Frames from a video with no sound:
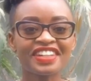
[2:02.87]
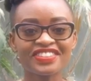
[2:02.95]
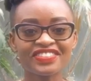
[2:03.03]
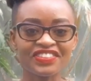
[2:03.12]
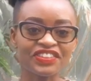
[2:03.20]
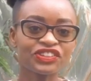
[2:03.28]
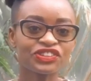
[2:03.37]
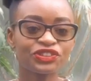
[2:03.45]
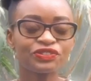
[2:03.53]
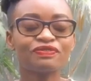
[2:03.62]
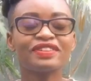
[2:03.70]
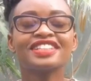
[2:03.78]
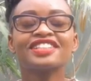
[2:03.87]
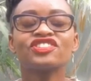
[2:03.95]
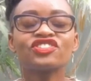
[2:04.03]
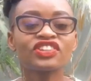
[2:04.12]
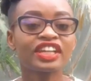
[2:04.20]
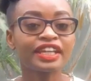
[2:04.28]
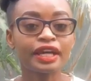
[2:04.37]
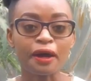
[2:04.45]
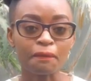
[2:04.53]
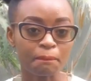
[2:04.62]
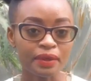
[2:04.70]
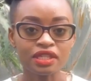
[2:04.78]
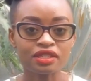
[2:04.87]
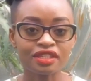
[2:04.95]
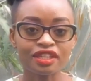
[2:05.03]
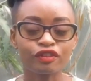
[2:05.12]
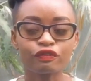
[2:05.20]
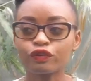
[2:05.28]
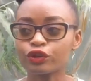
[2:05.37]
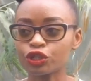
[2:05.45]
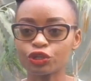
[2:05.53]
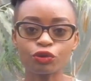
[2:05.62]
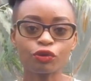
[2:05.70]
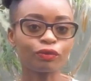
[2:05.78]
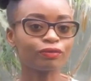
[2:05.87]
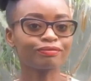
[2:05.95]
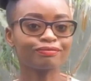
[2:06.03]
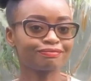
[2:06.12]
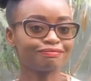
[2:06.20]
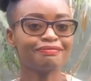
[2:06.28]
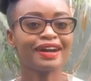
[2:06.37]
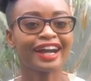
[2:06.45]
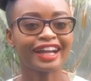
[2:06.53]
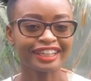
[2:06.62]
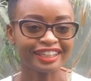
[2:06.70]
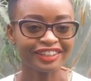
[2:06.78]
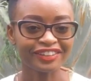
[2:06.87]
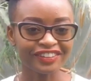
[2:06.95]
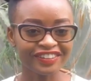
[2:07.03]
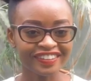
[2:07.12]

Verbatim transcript: for youtube but it's really amazing for your makalio